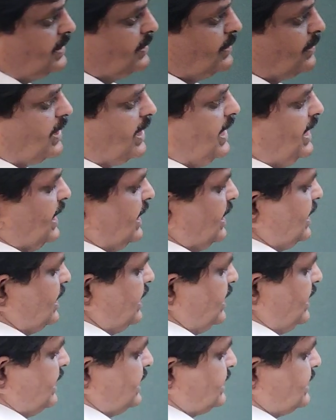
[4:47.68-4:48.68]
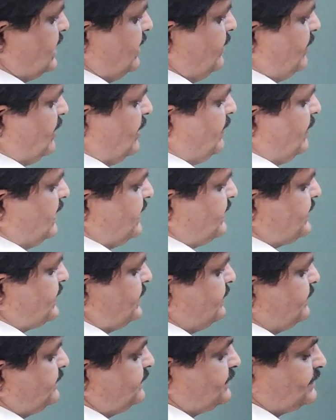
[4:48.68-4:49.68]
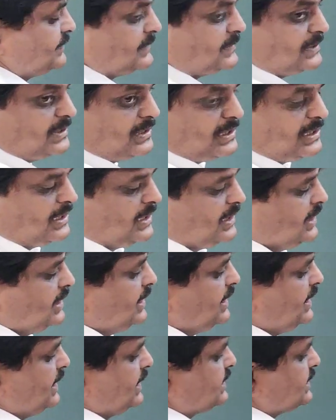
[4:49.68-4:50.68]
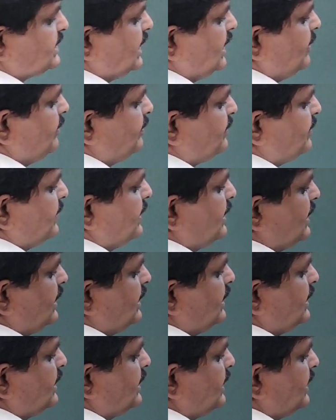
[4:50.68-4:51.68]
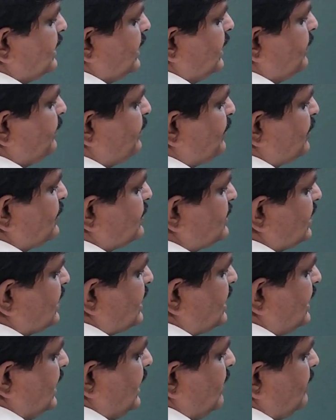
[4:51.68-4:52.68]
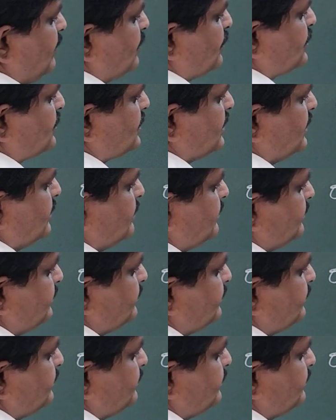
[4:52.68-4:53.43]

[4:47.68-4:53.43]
Okay, example please. Example, a projectile motion.